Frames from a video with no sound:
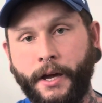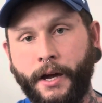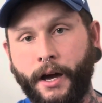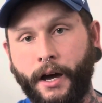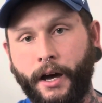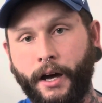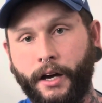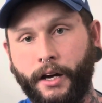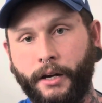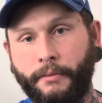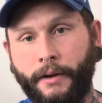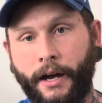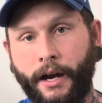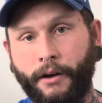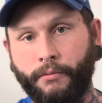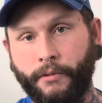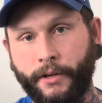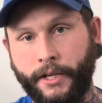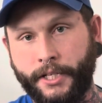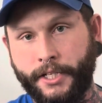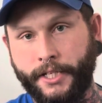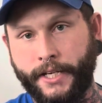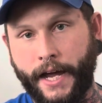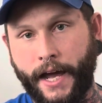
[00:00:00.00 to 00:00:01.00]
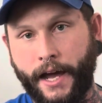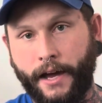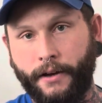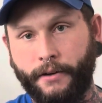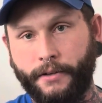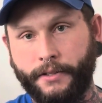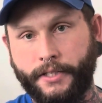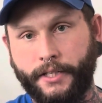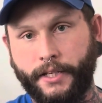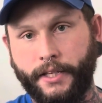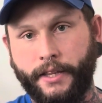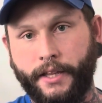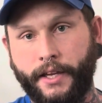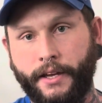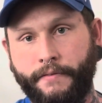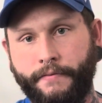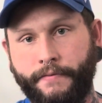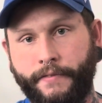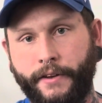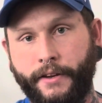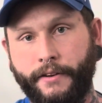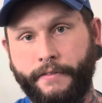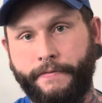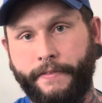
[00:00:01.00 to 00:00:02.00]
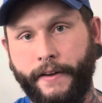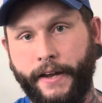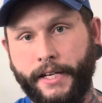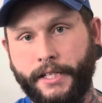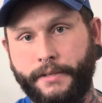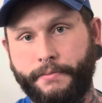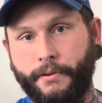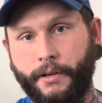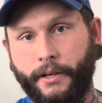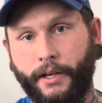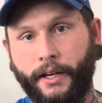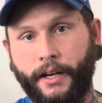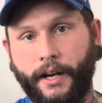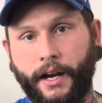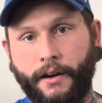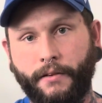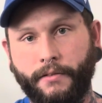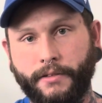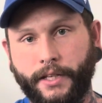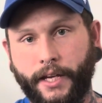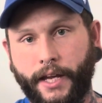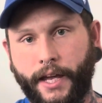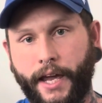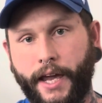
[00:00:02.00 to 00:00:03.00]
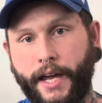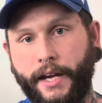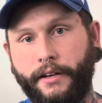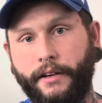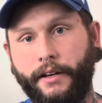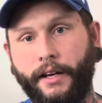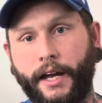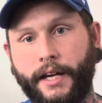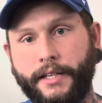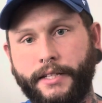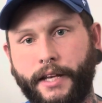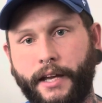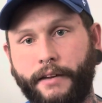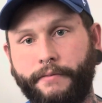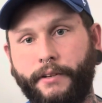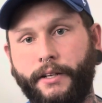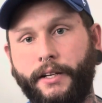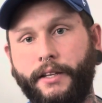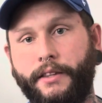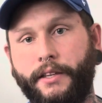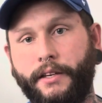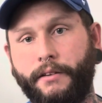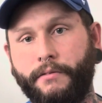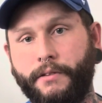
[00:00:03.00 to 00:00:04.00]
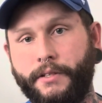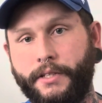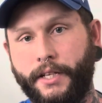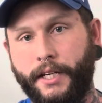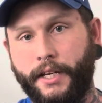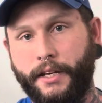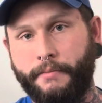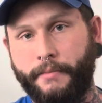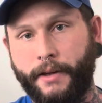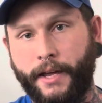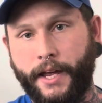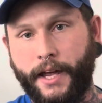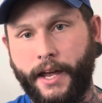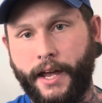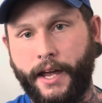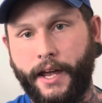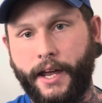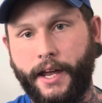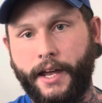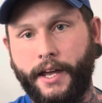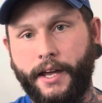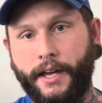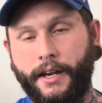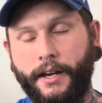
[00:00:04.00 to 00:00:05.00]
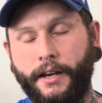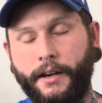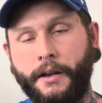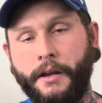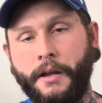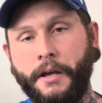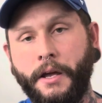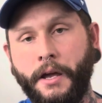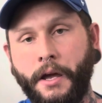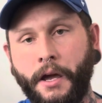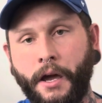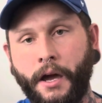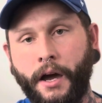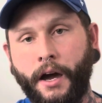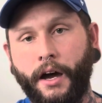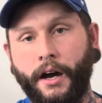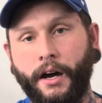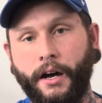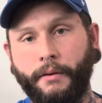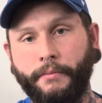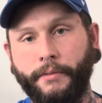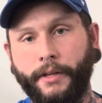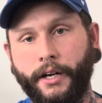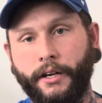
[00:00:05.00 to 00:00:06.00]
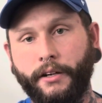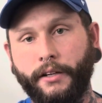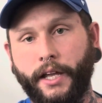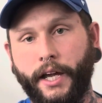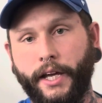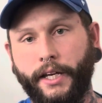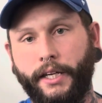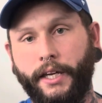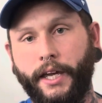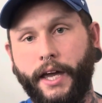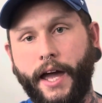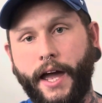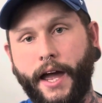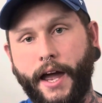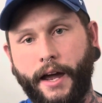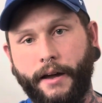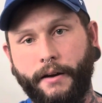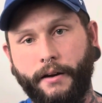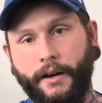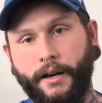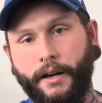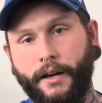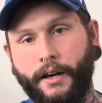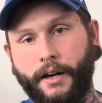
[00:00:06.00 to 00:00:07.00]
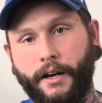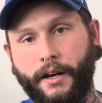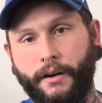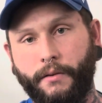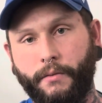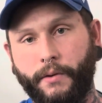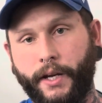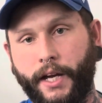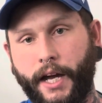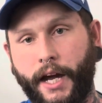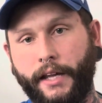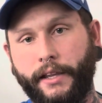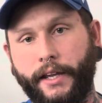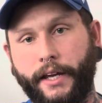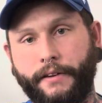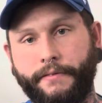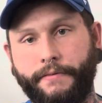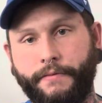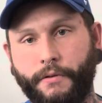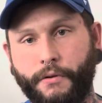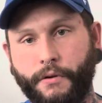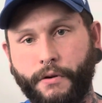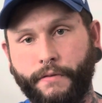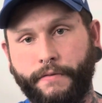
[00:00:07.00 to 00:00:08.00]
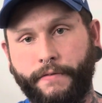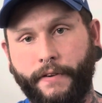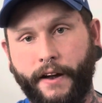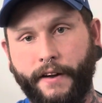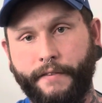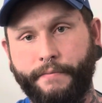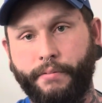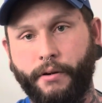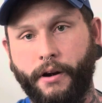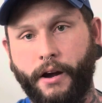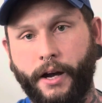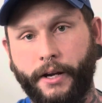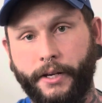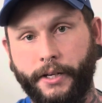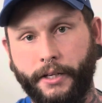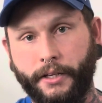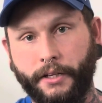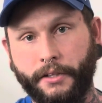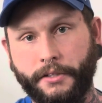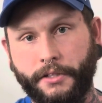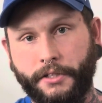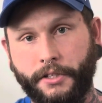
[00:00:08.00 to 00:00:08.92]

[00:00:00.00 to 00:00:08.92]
I reached out to them via Facebook, and I was like, hey, do you guys have anything with DMAA? And they're like, yeah, we got like 4 or 5 products.